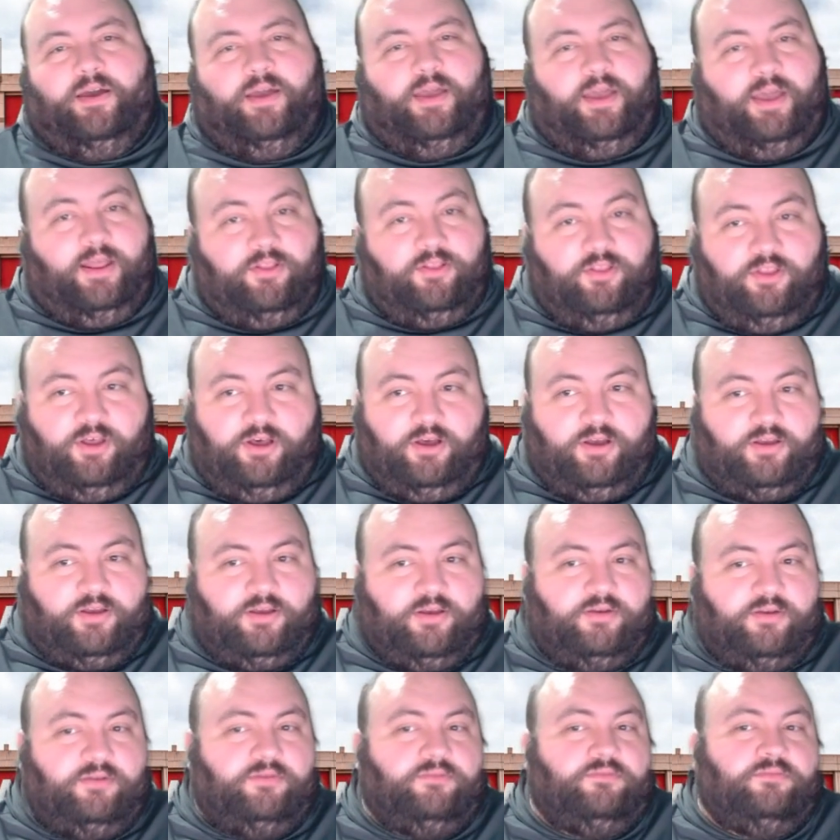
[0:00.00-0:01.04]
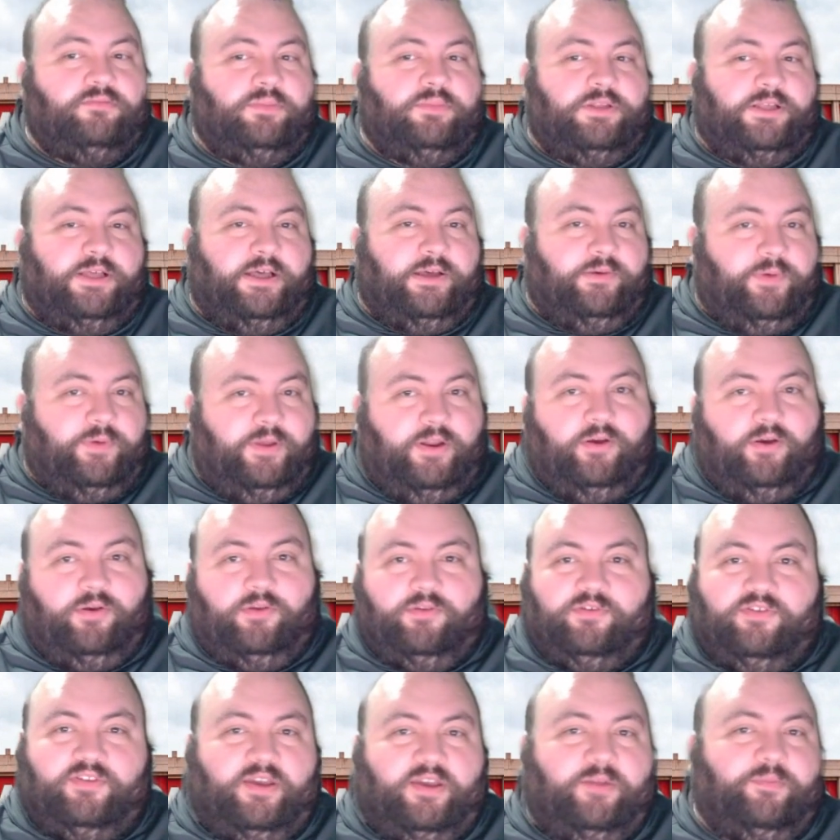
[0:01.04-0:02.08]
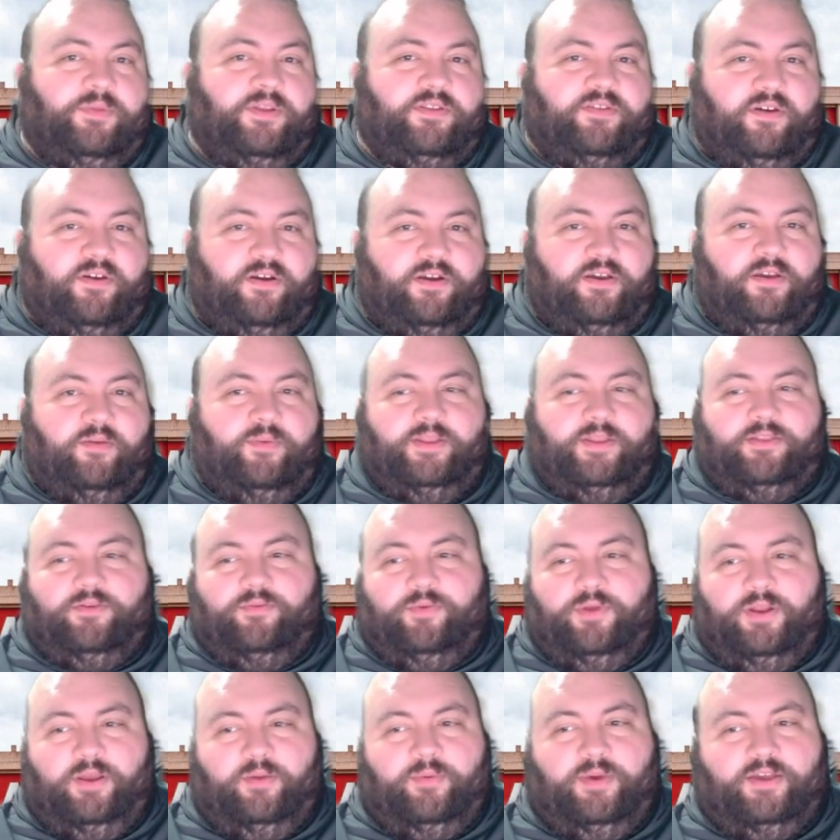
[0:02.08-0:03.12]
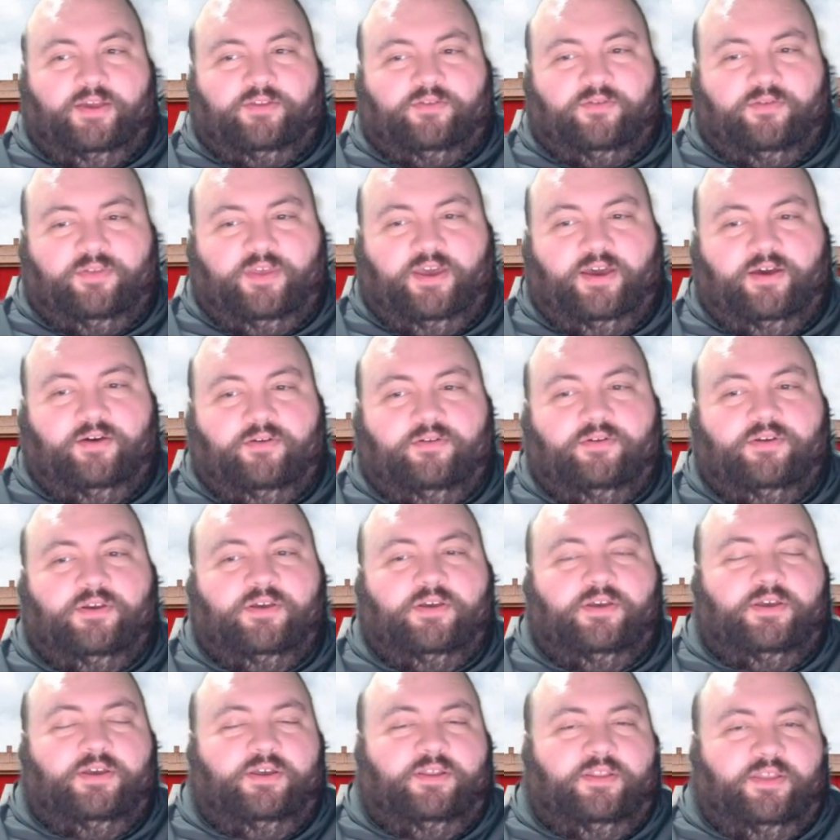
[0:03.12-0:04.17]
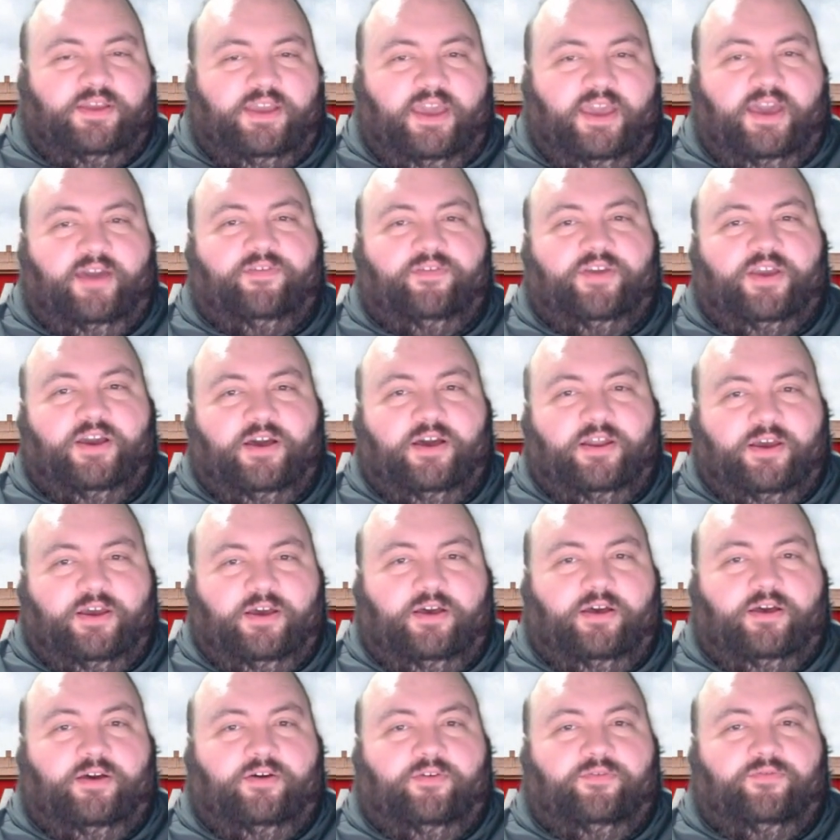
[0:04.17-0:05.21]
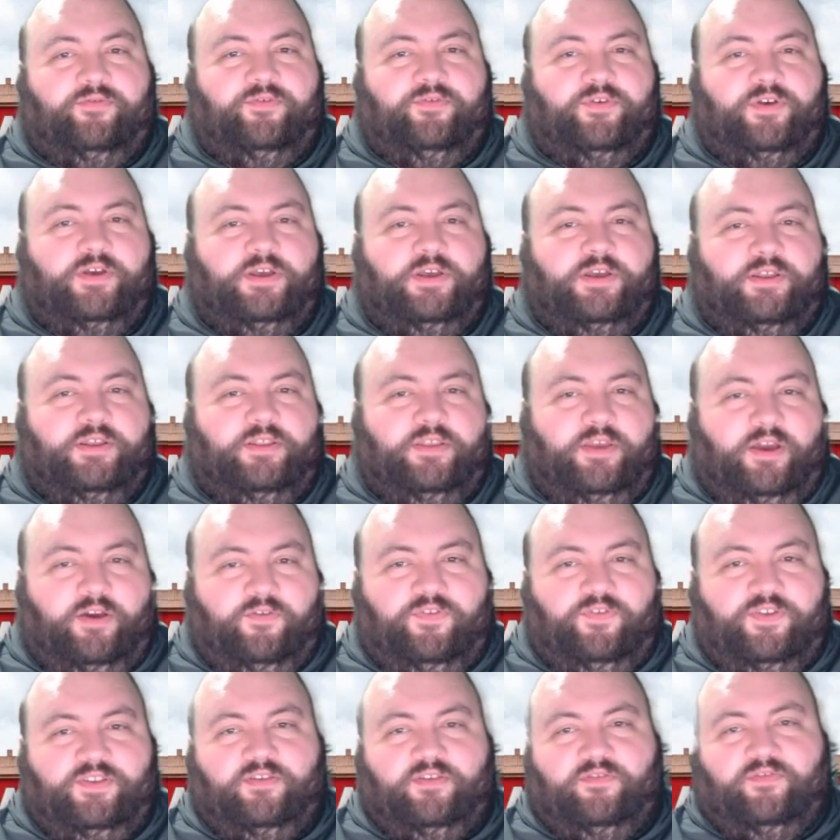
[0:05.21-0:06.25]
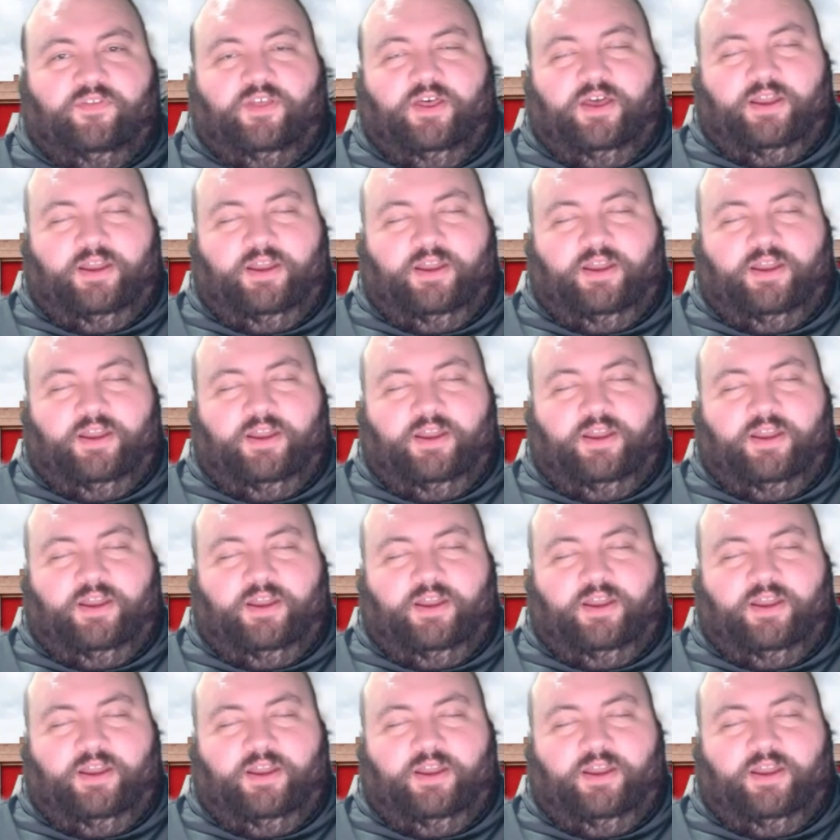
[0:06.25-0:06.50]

And look, I went a whole segment talking about the running backs without the caveat of the offensive line.